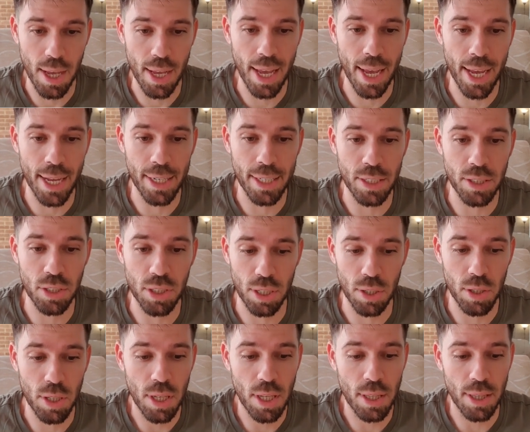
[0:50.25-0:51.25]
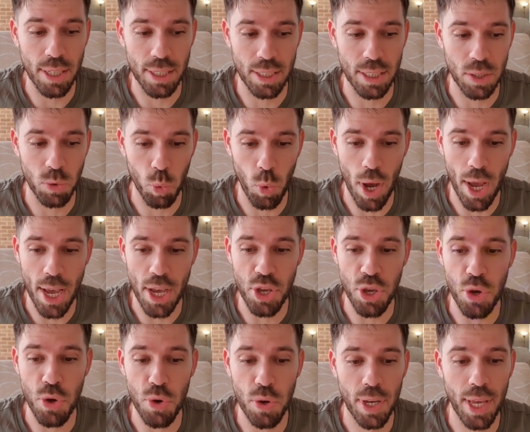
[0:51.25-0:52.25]
and this is where
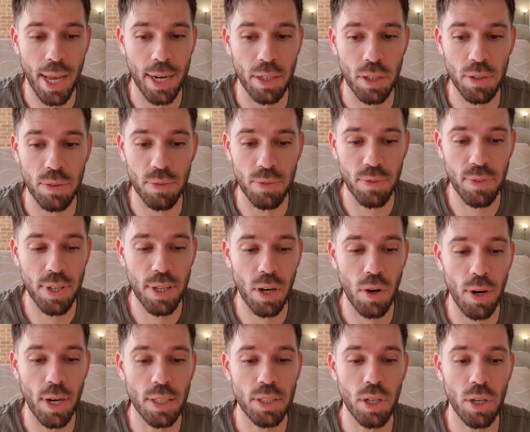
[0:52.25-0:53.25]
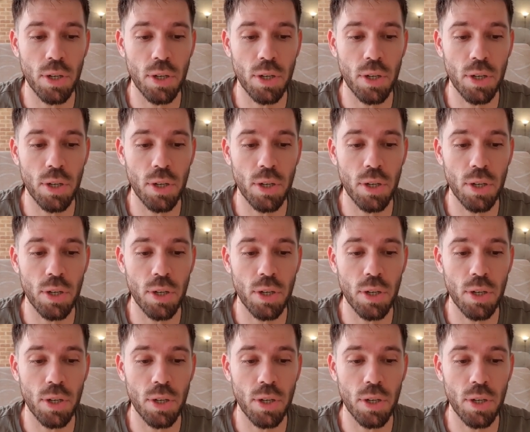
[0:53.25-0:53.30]
you can configure it.